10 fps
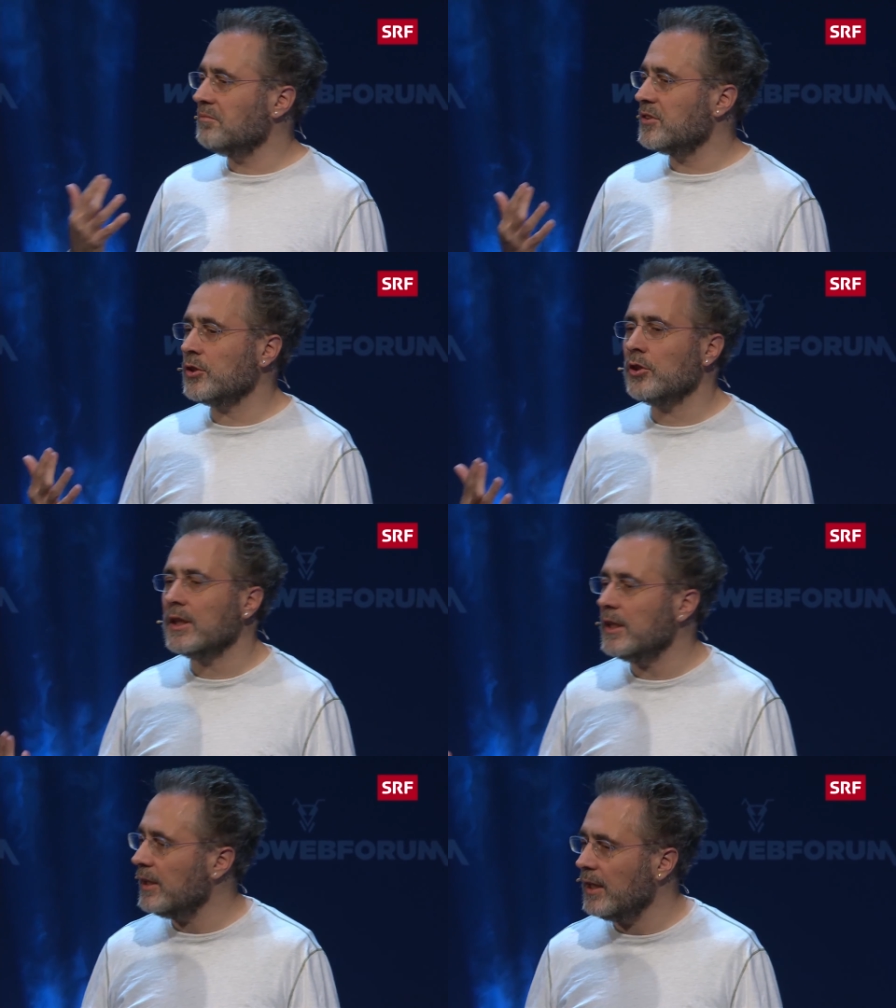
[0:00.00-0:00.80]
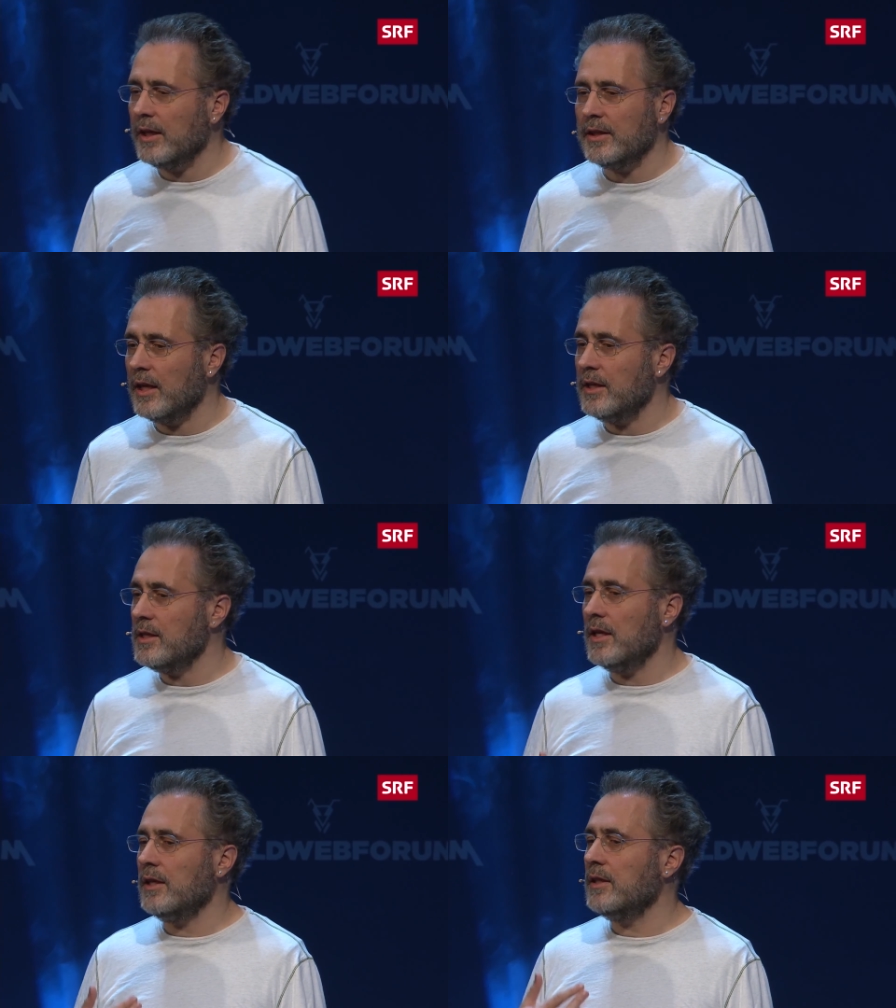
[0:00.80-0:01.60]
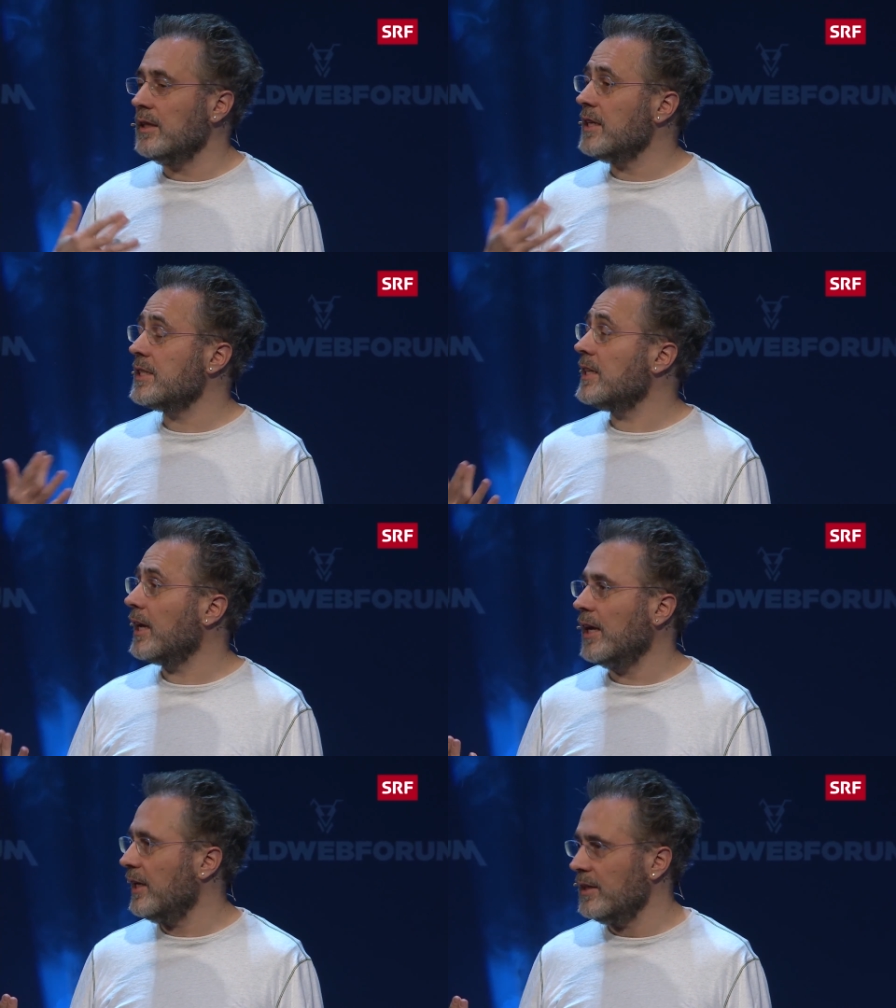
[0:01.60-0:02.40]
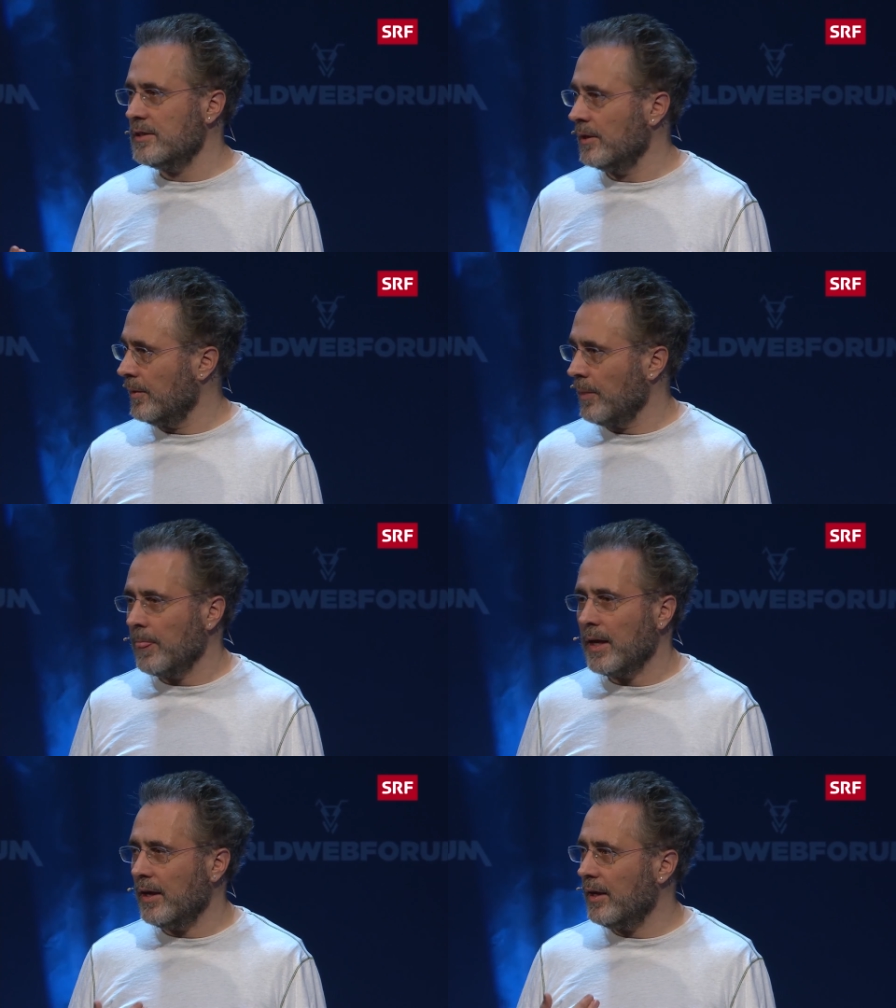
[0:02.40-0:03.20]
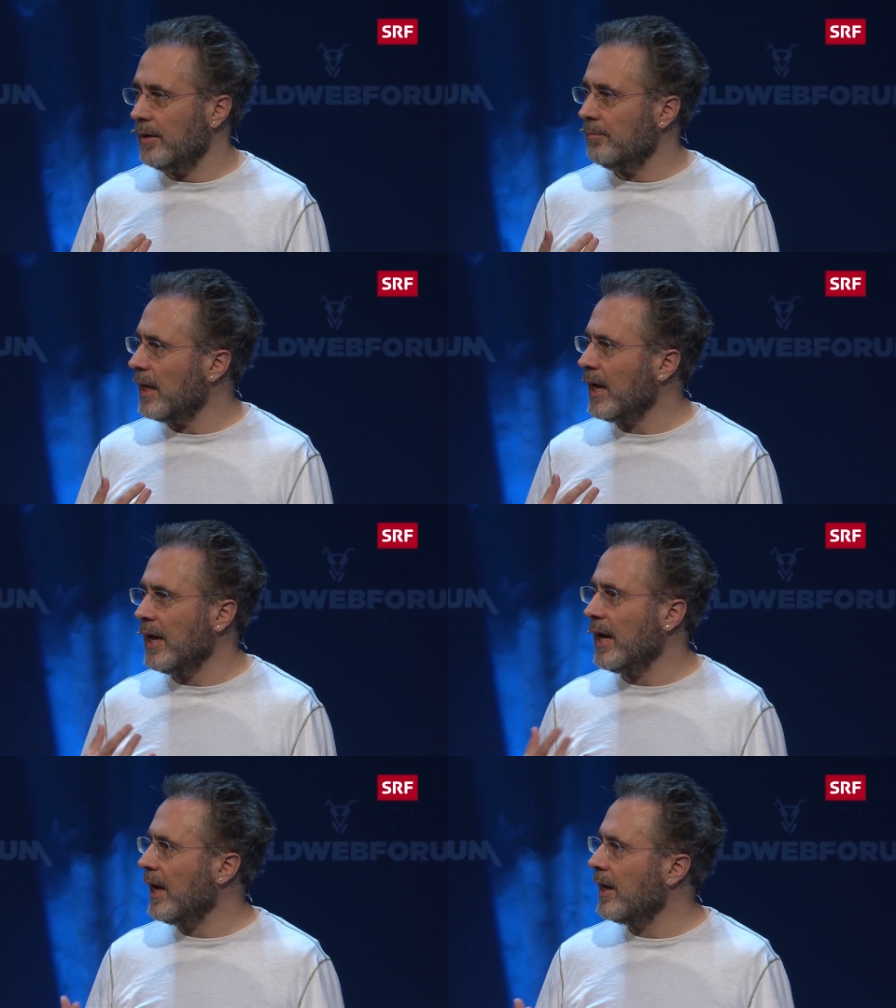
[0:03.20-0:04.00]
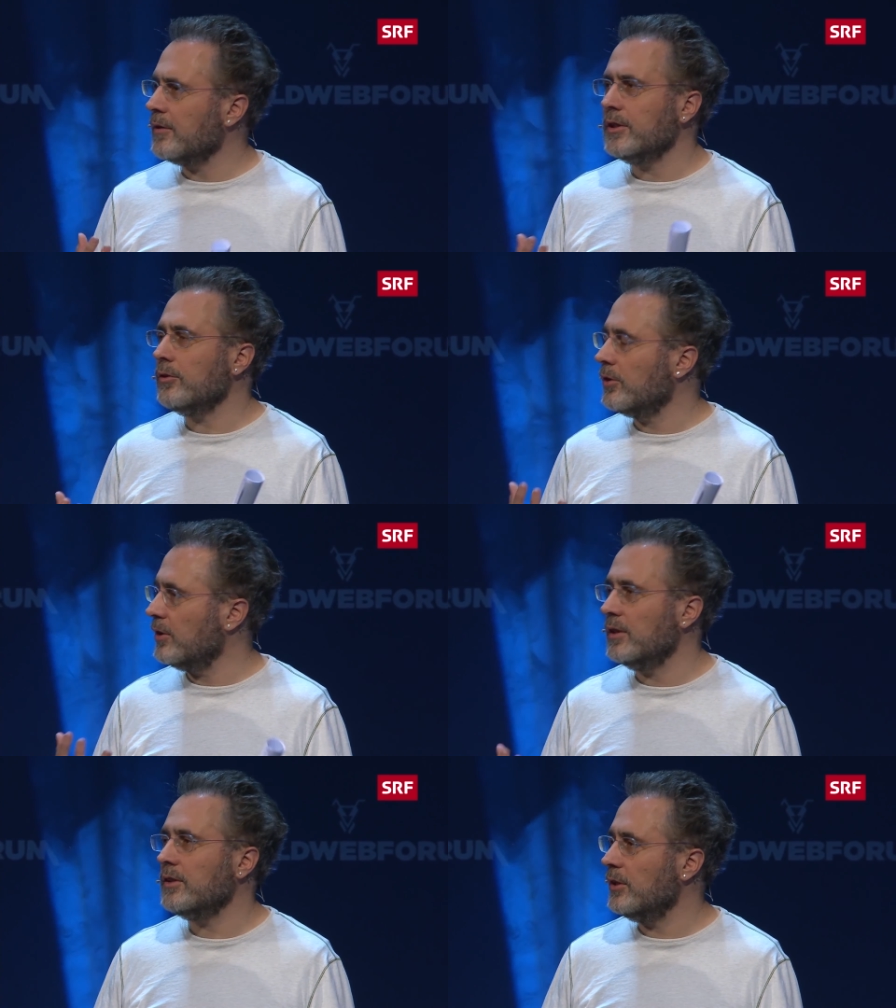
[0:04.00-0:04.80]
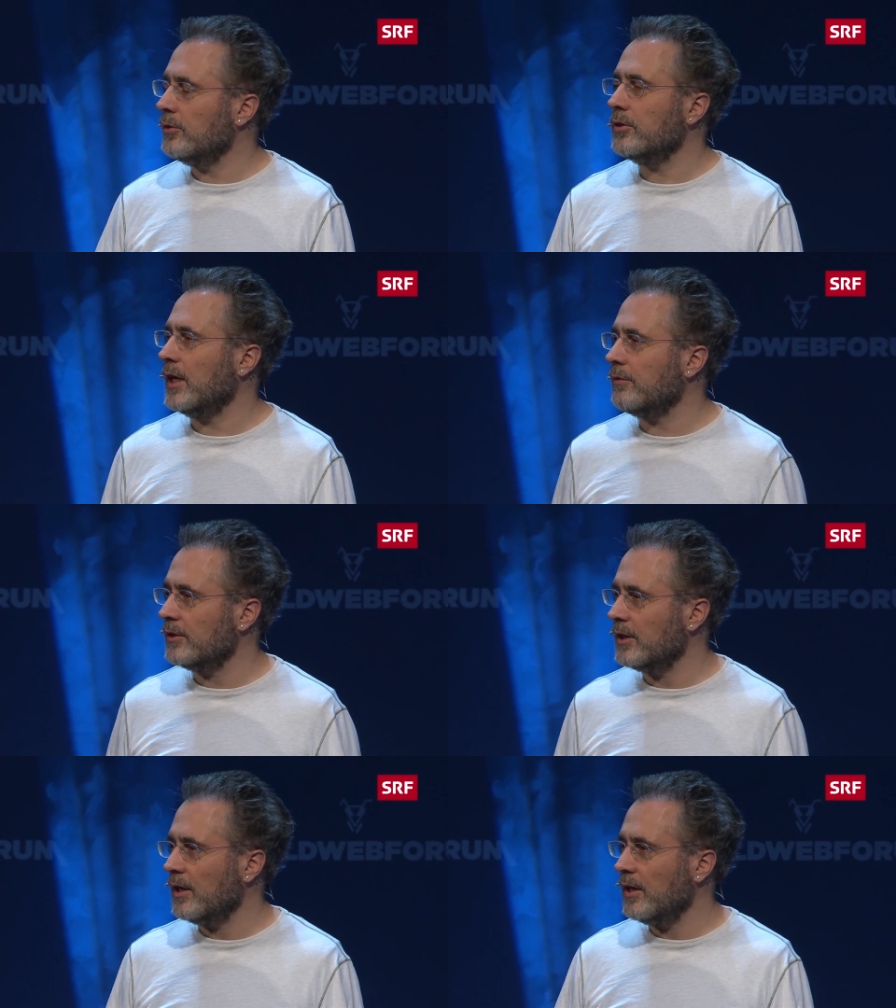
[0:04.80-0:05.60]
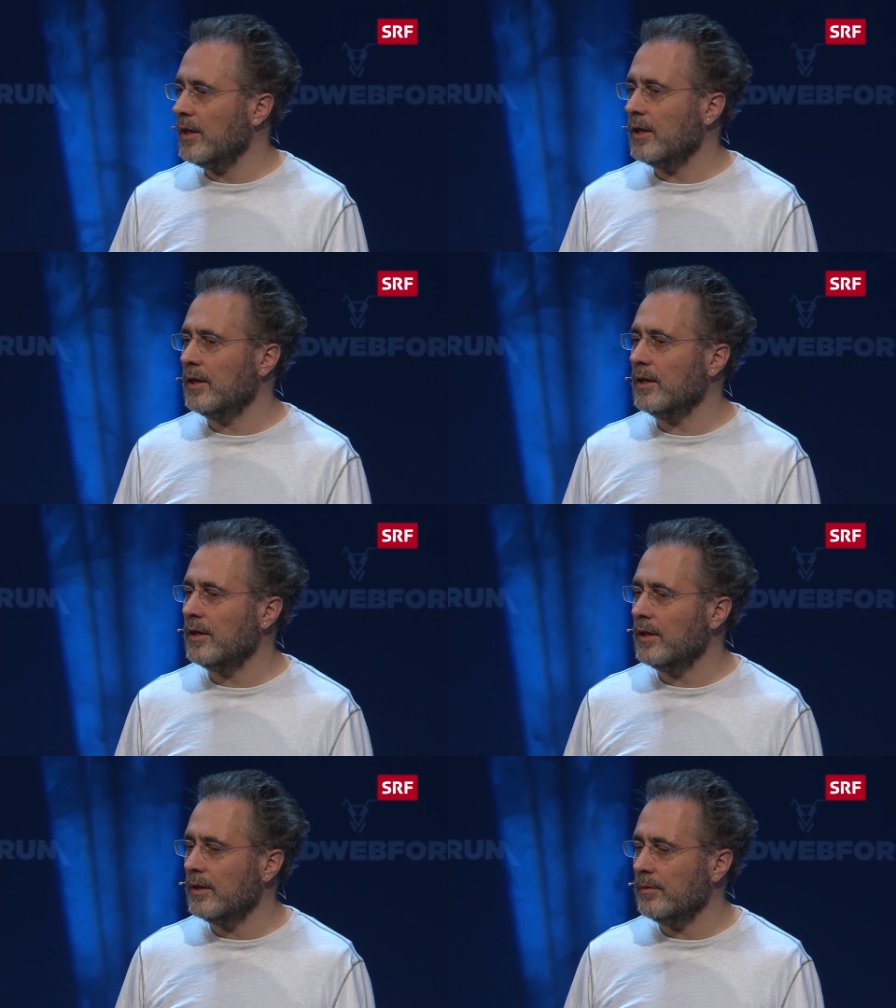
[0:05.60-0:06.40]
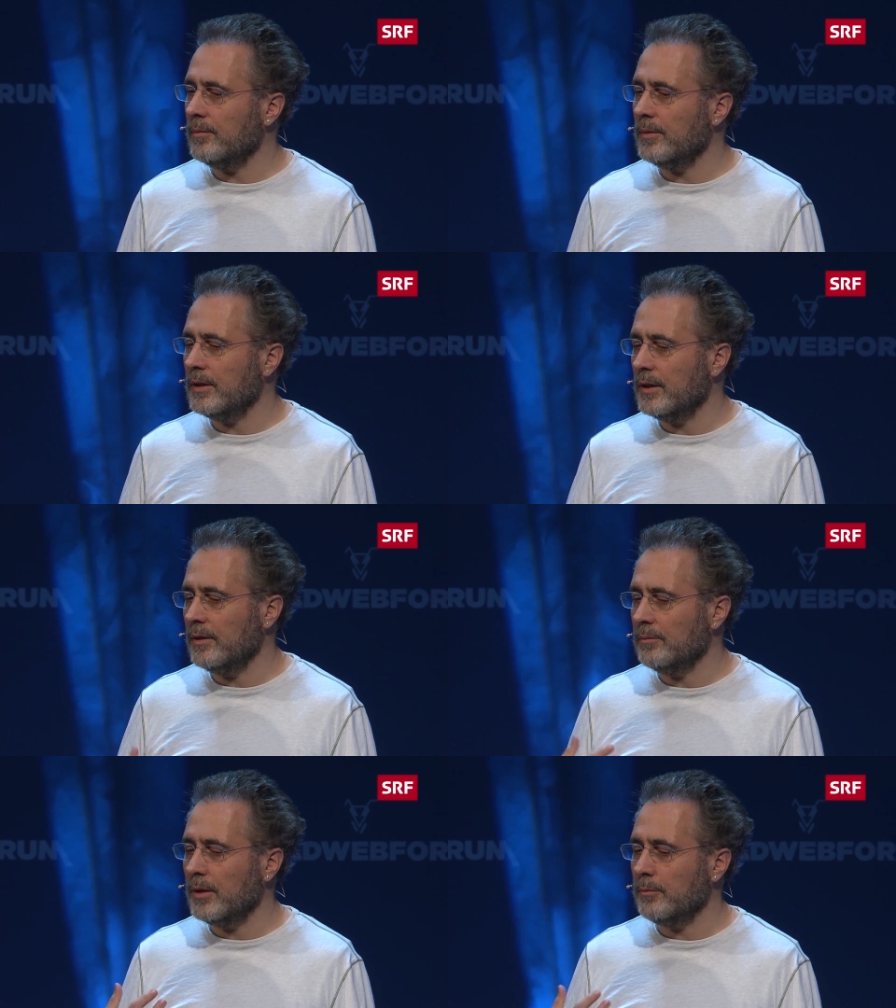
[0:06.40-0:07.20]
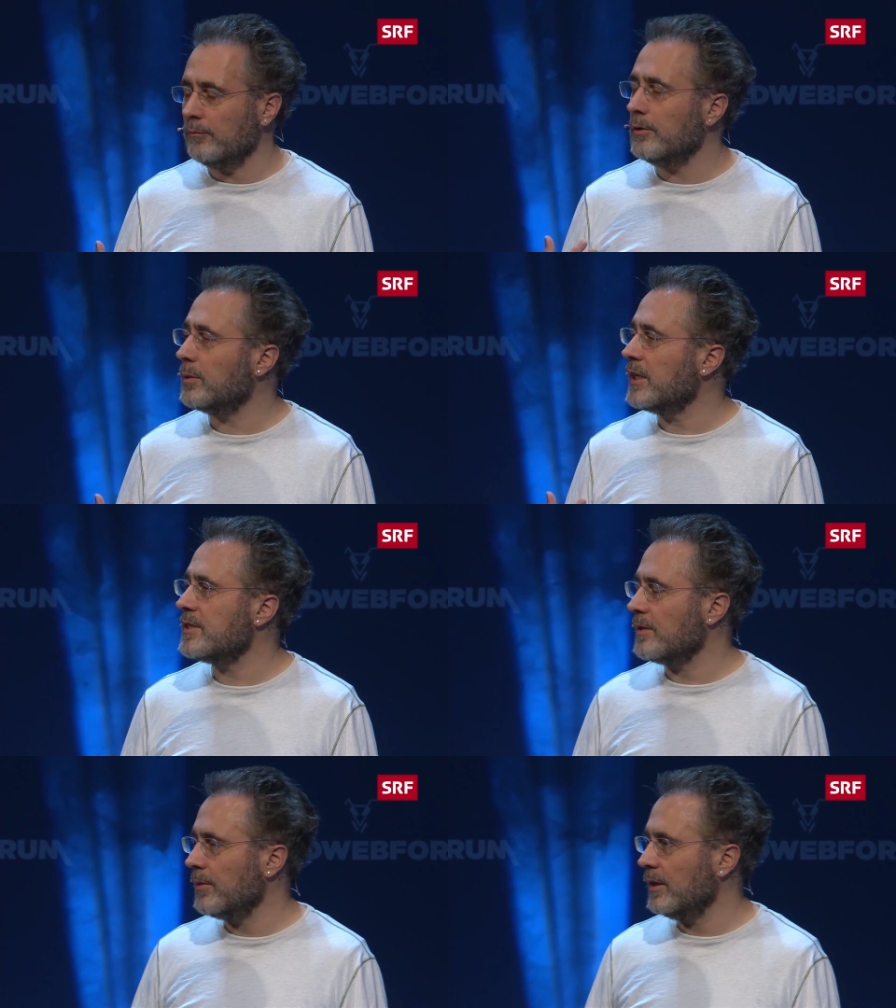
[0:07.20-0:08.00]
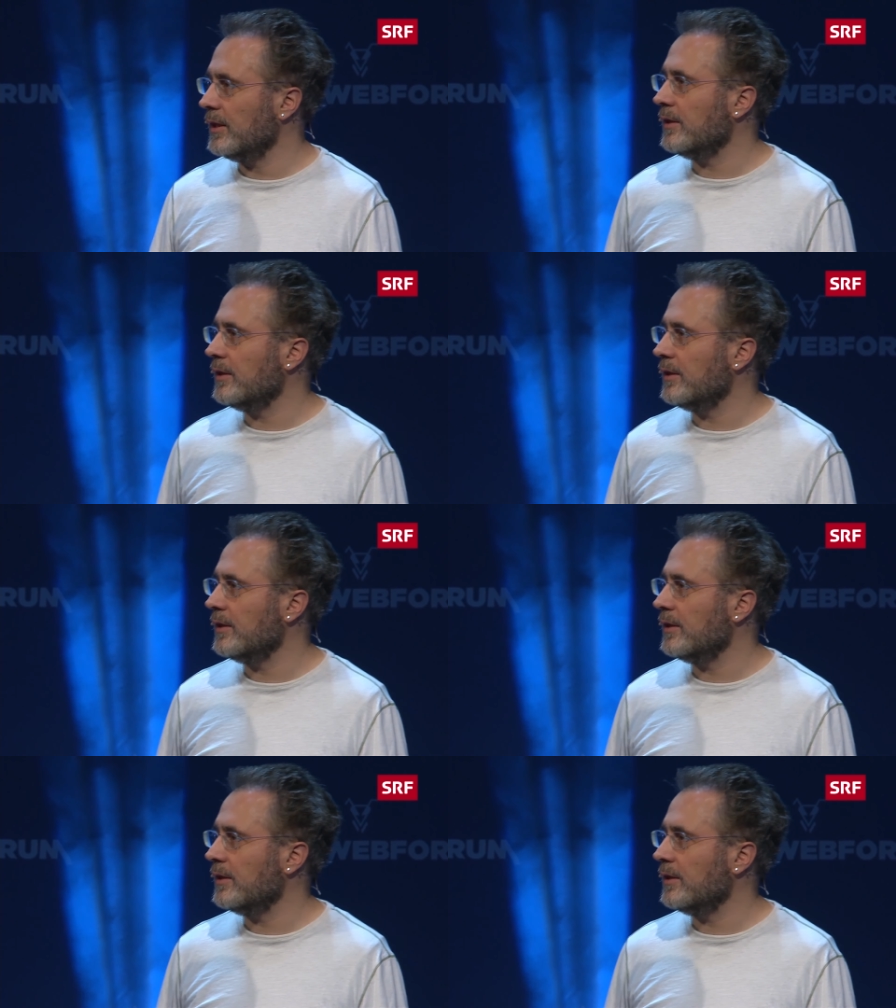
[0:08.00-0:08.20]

certainly in, in, in this decade, um, how you could, you could ever uh, uh, um, um, um replace something